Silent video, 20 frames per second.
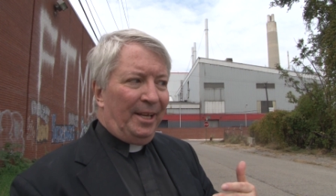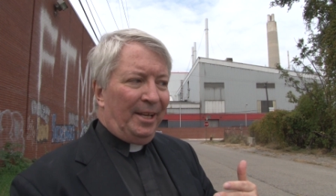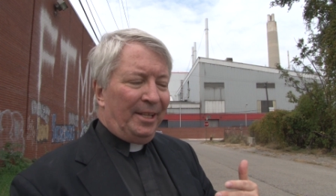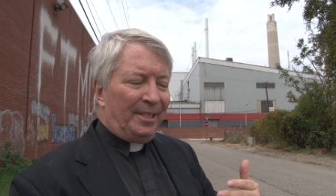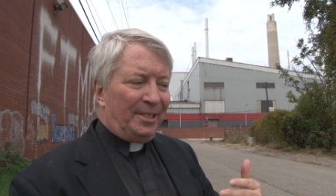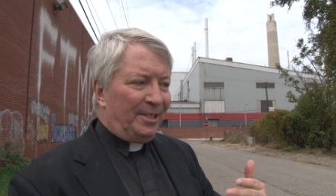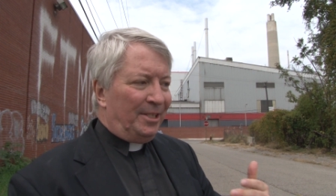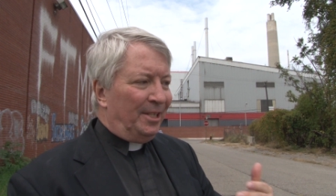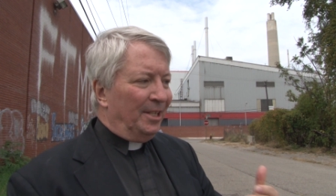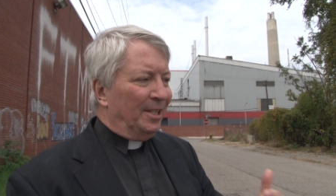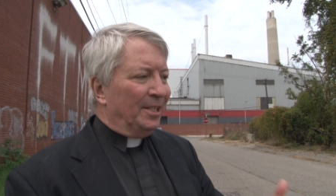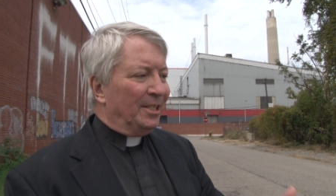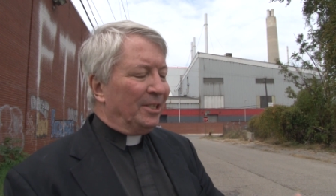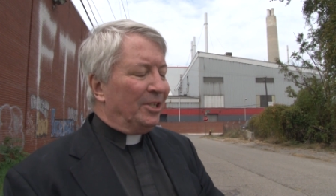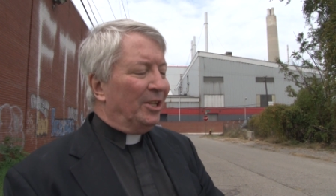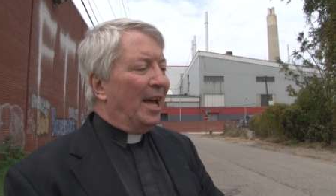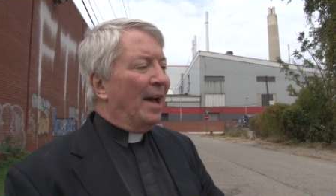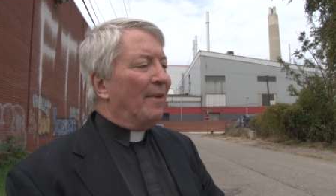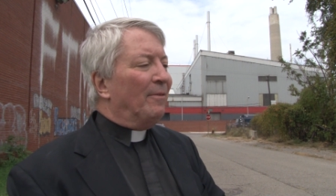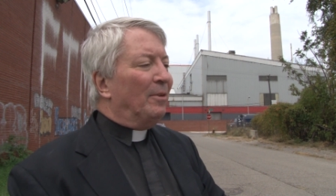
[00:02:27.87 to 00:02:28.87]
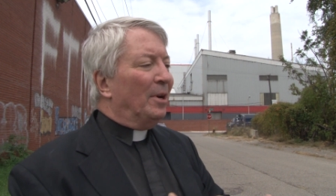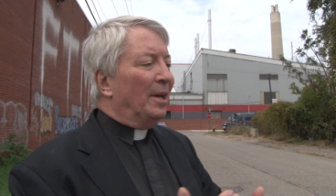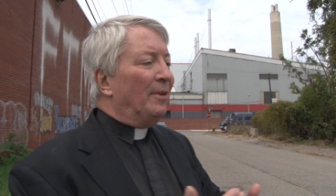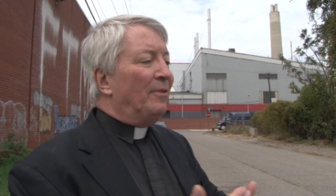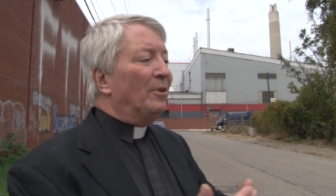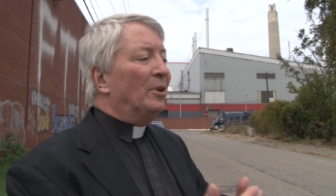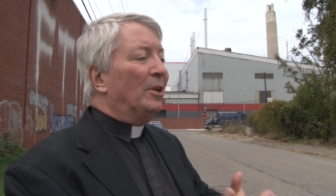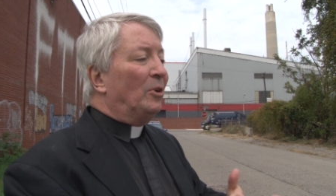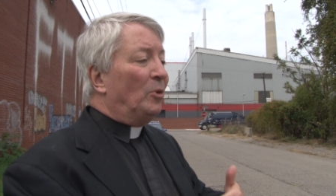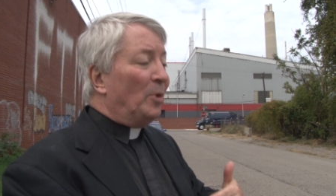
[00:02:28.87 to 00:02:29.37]
it's going to have
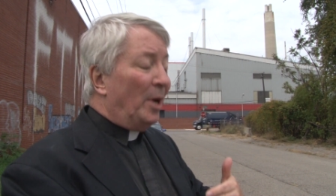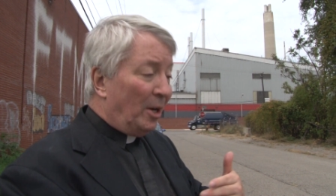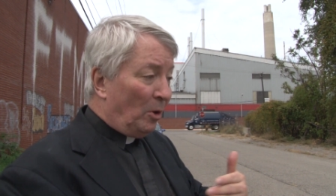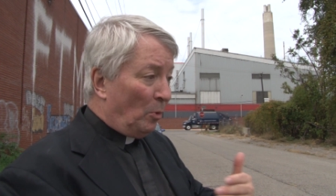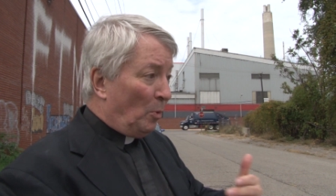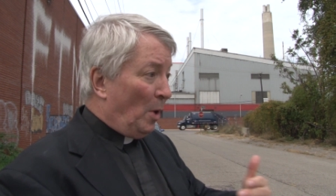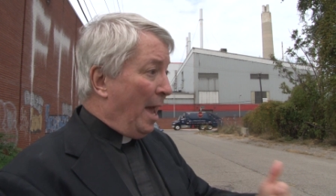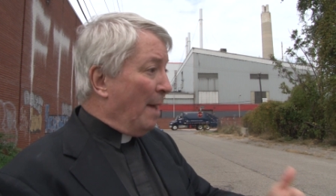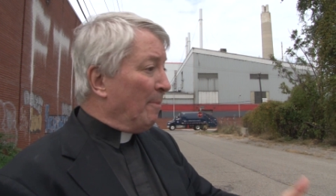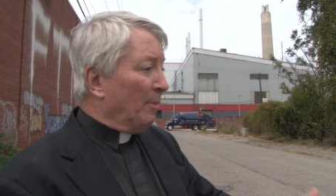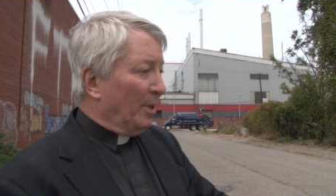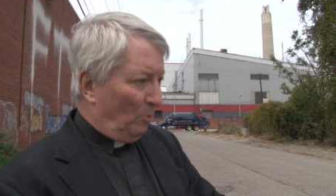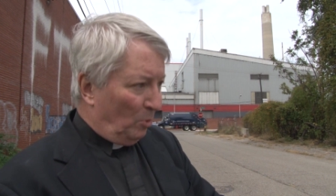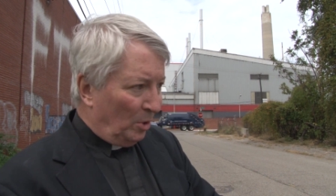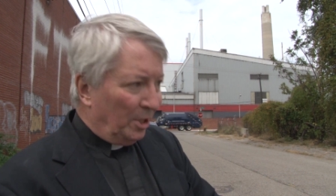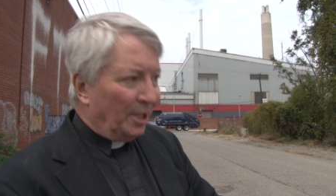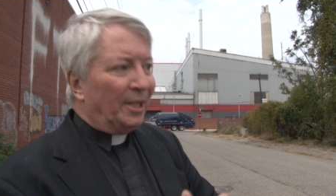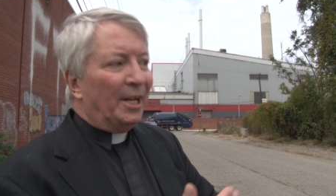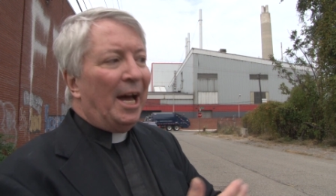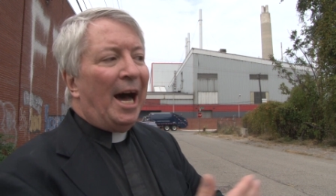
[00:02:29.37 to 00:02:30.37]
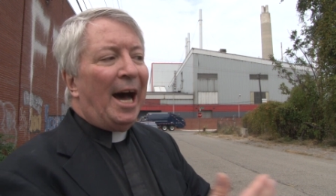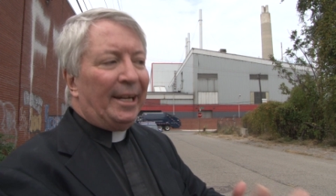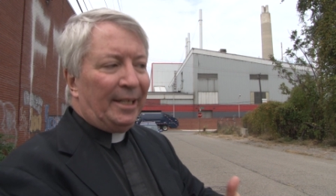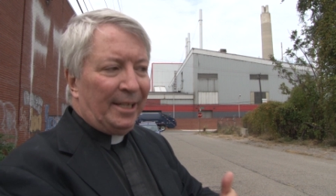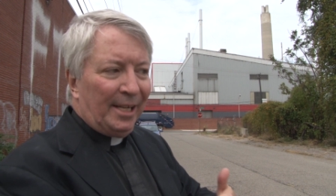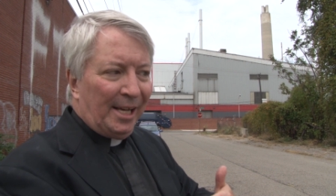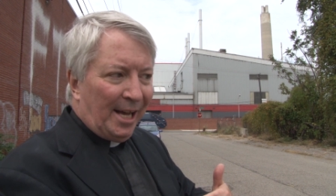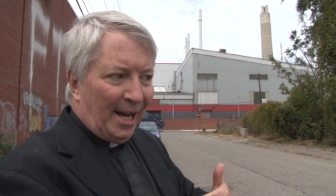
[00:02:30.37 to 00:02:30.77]
even a greater whammy, will it not,